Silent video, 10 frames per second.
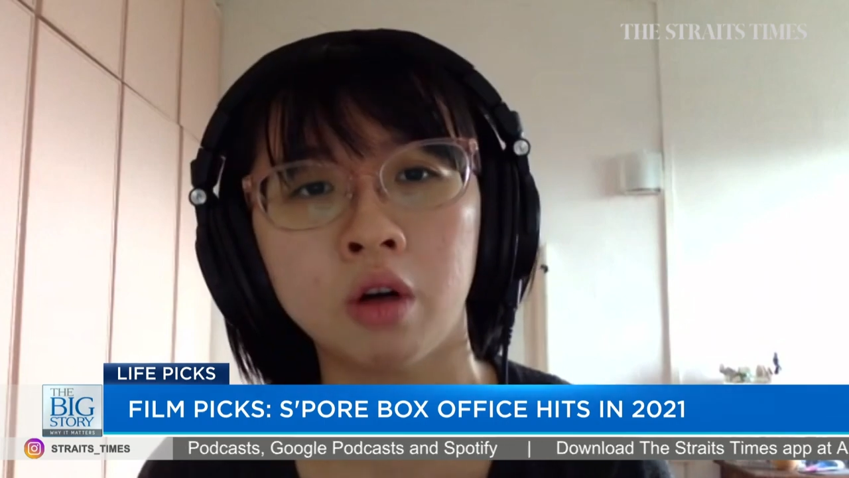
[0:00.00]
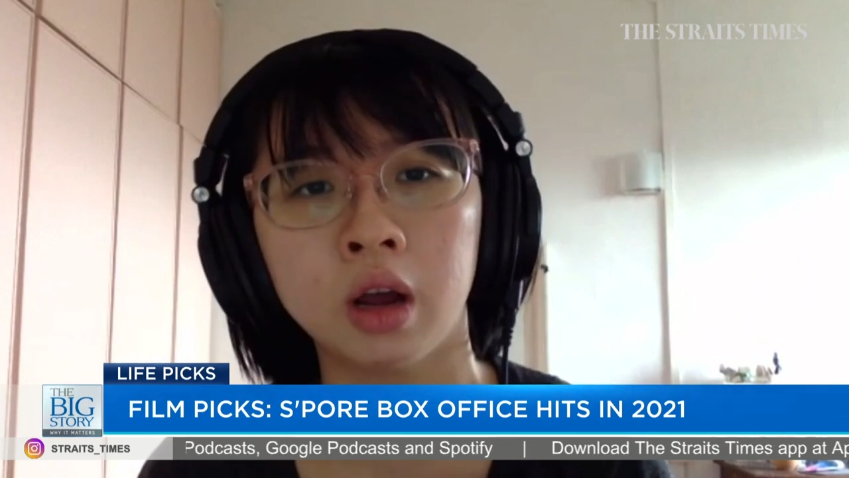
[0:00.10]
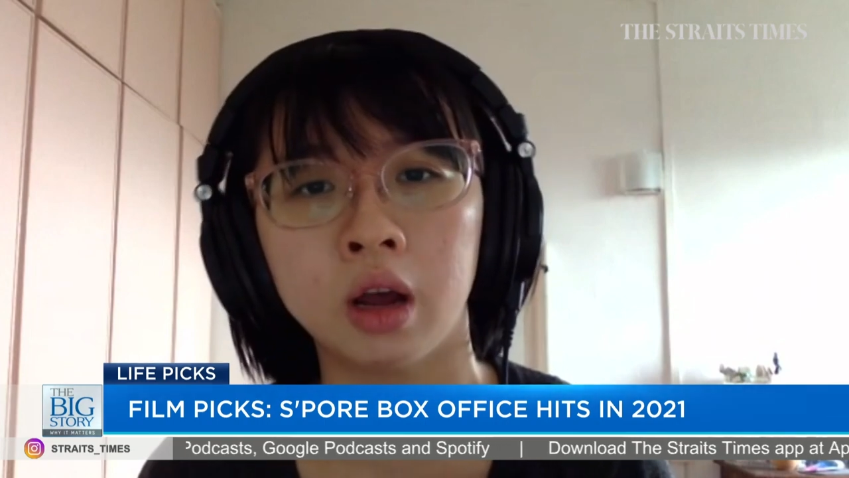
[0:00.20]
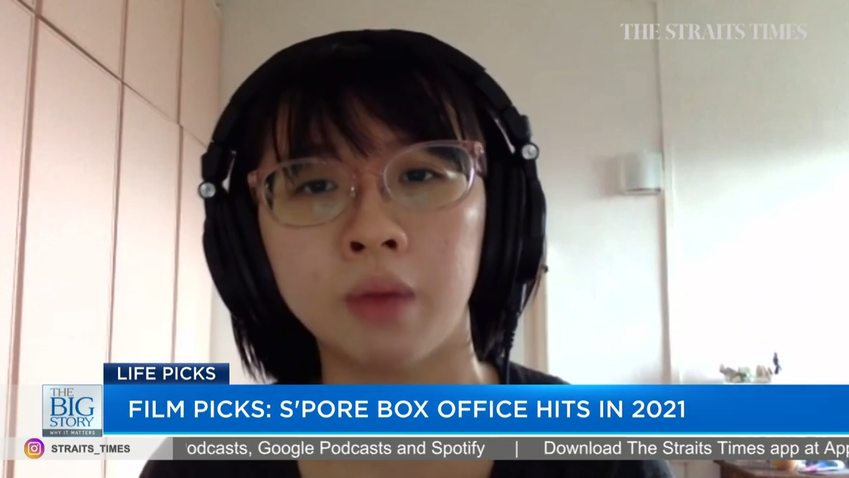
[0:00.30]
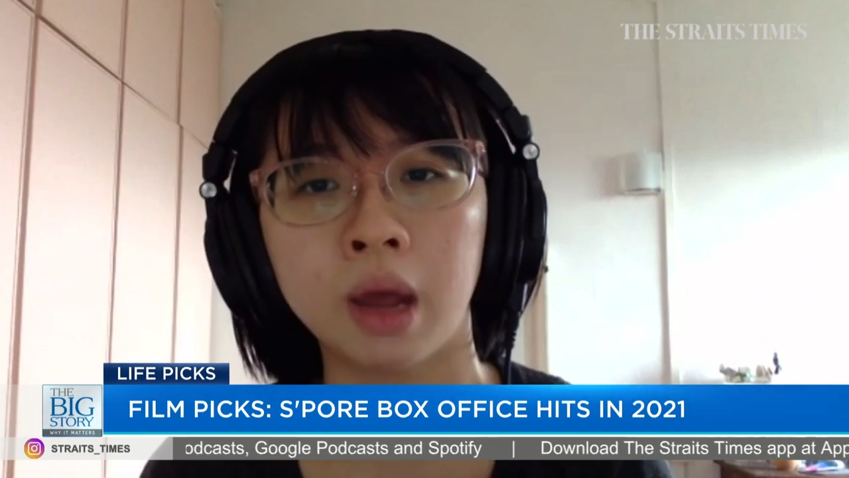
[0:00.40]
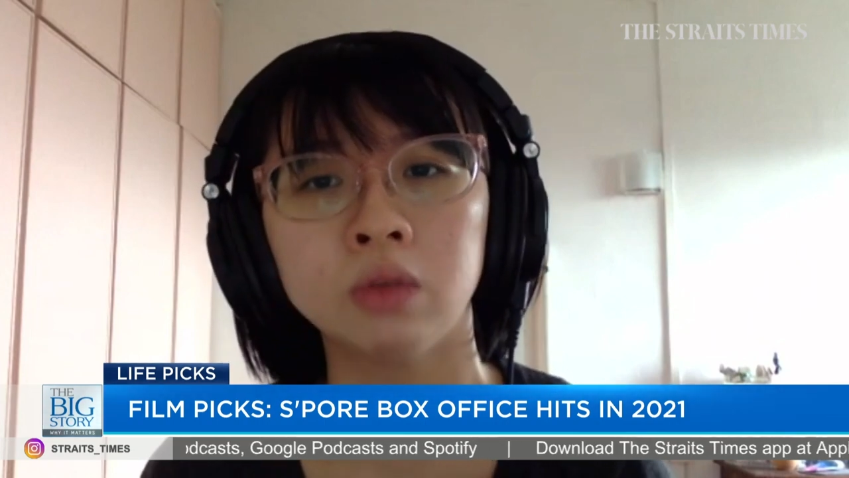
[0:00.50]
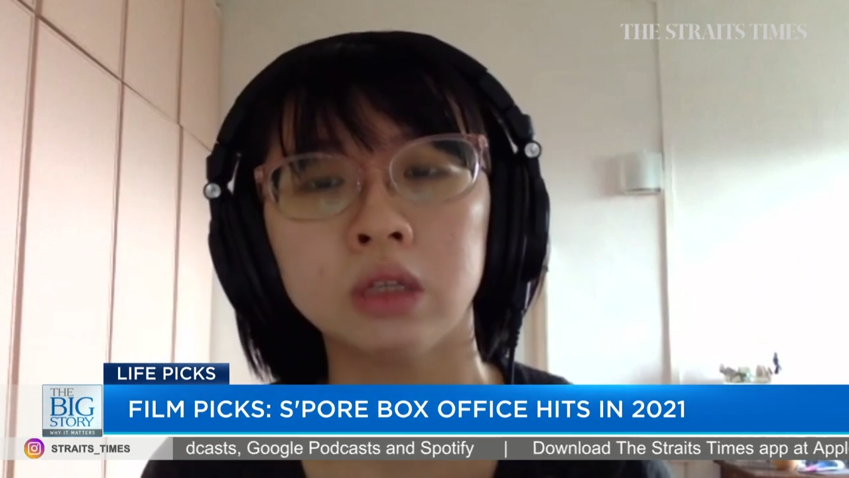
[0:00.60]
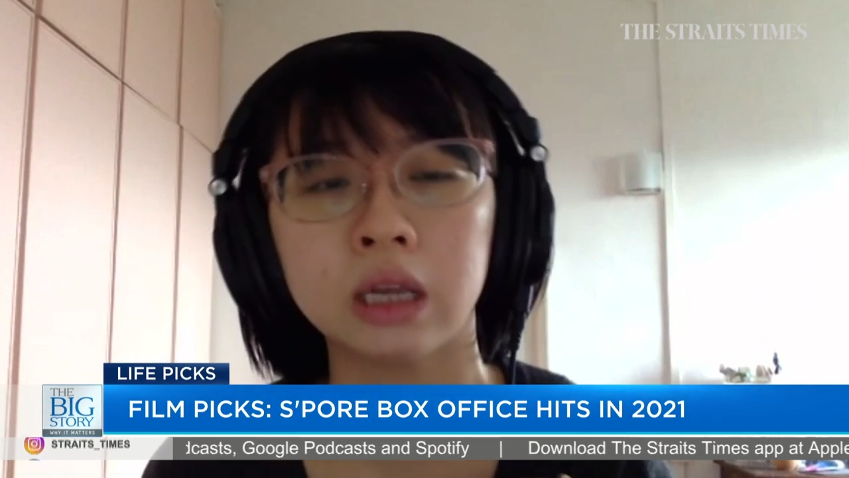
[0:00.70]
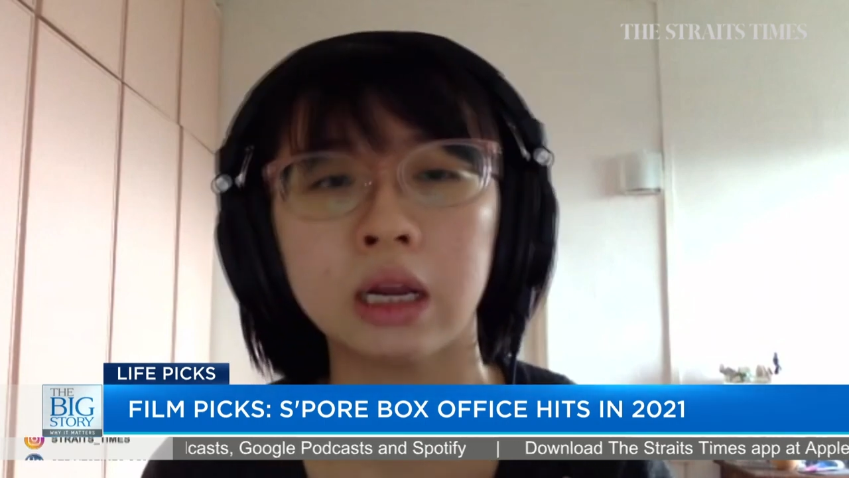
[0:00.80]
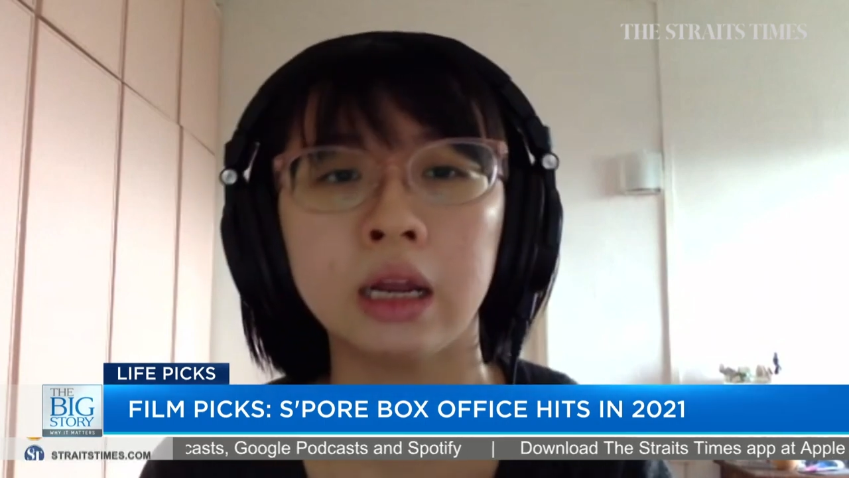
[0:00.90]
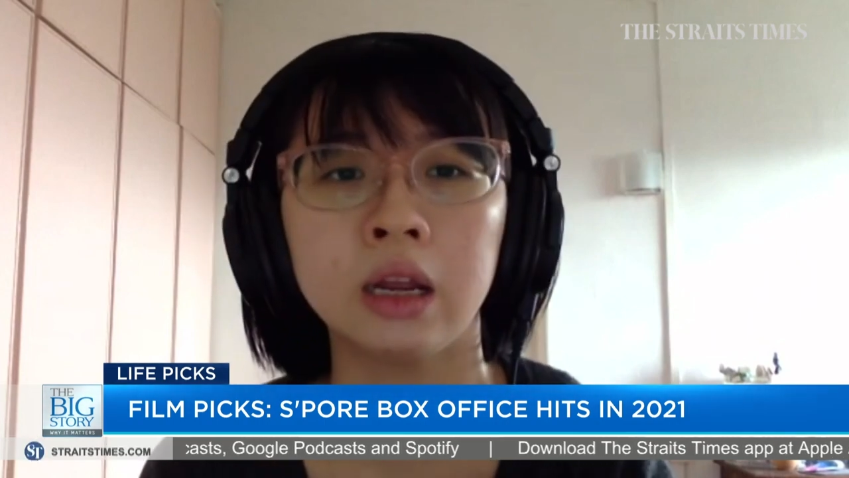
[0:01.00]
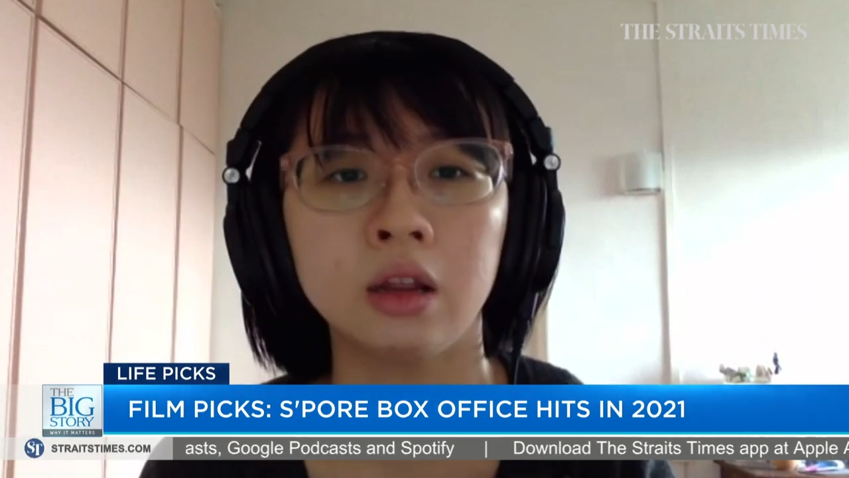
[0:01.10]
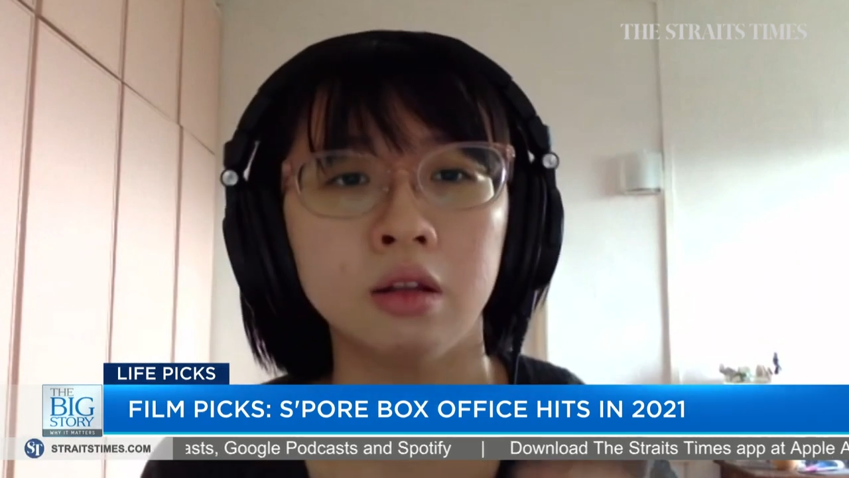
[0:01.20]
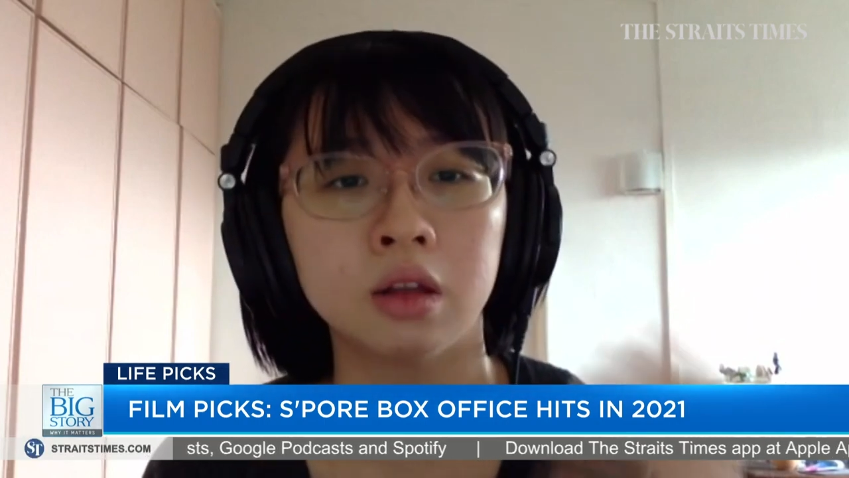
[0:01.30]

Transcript: I would say